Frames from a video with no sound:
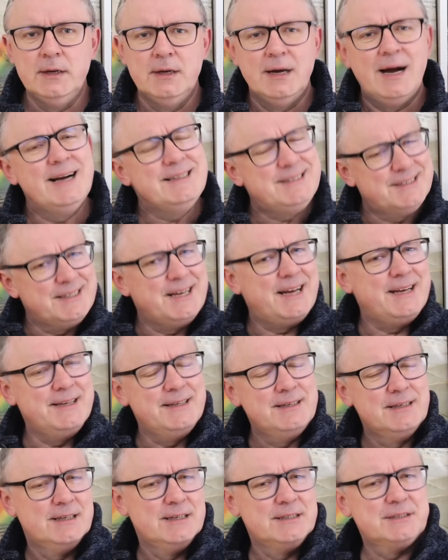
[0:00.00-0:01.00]
I
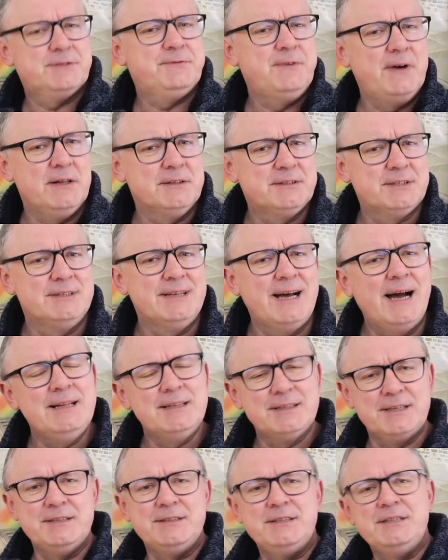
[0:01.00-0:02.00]
say svelte and
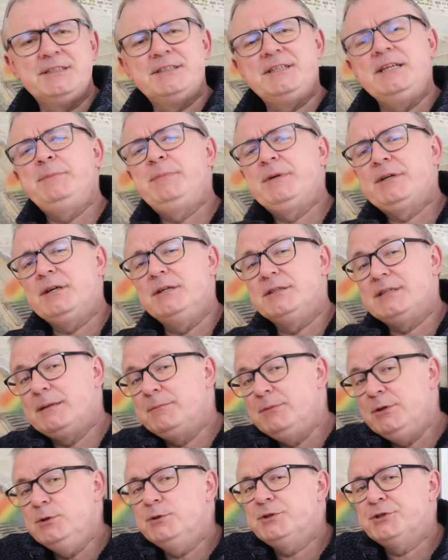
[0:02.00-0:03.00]
elegant, you see, because
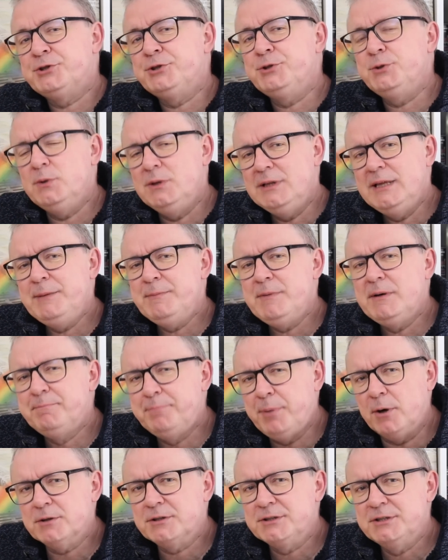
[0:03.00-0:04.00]
I'm used to Leema
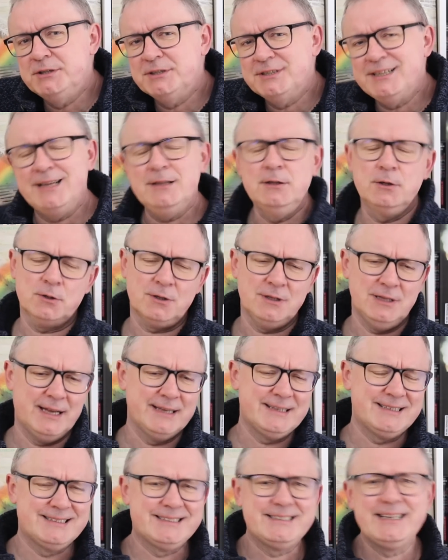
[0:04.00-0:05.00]
boxes that look
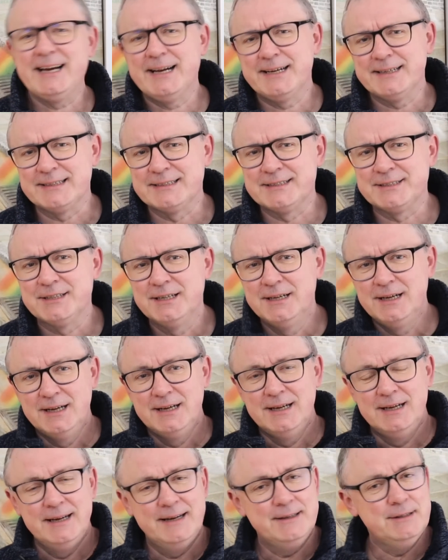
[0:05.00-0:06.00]
like tanks
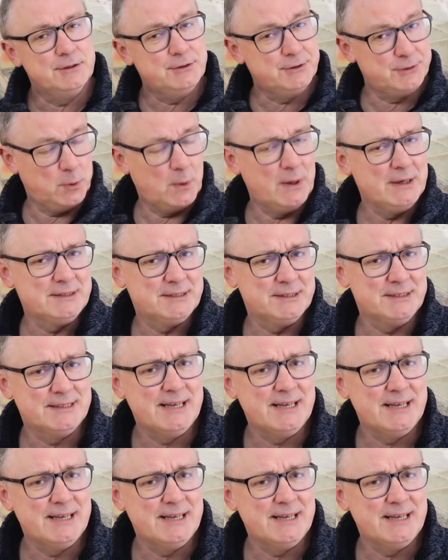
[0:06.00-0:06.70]
and are twice as